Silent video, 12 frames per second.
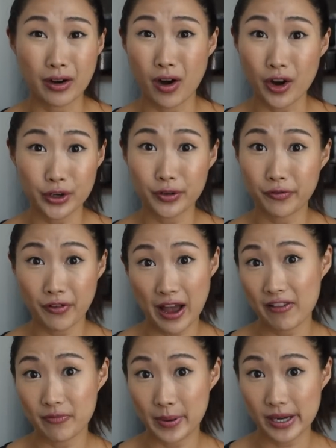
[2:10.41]
are under
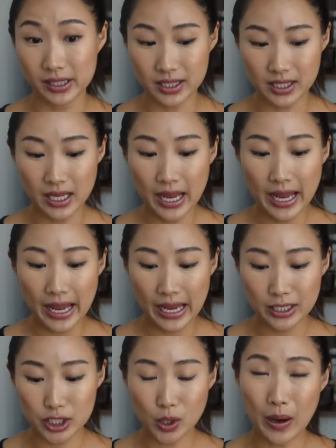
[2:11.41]
$5.
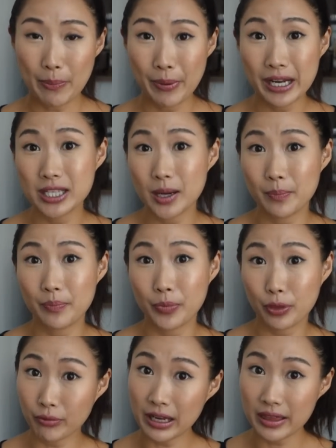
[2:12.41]
And so I picked up
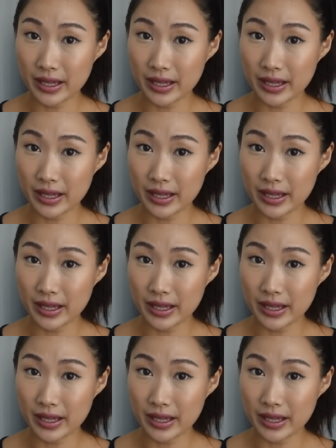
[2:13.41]
three